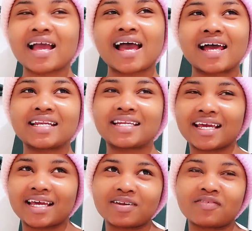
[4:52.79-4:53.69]
and
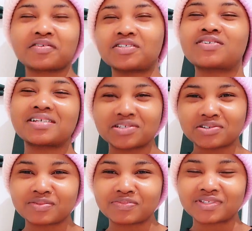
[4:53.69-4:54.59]
then of course try to show
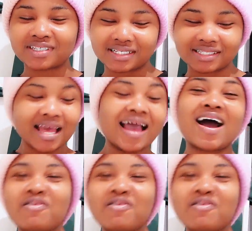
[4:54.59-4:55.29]
the process and